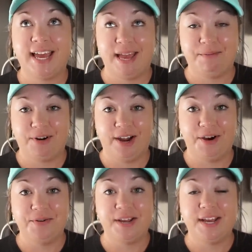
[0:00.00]

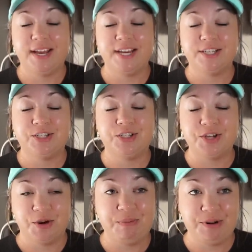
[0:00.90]
campground is
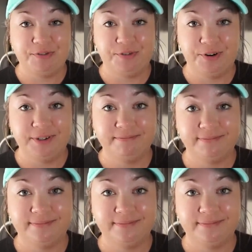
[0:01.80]
so beautiful.